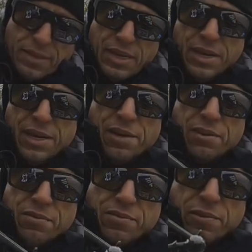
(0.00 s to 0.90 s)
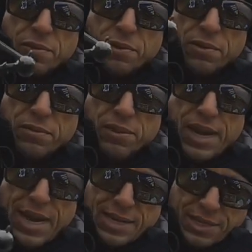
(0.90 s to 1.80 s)
in here for
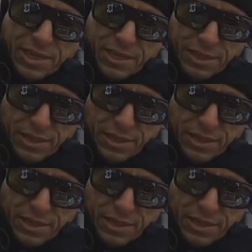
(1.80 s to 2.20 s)
casting.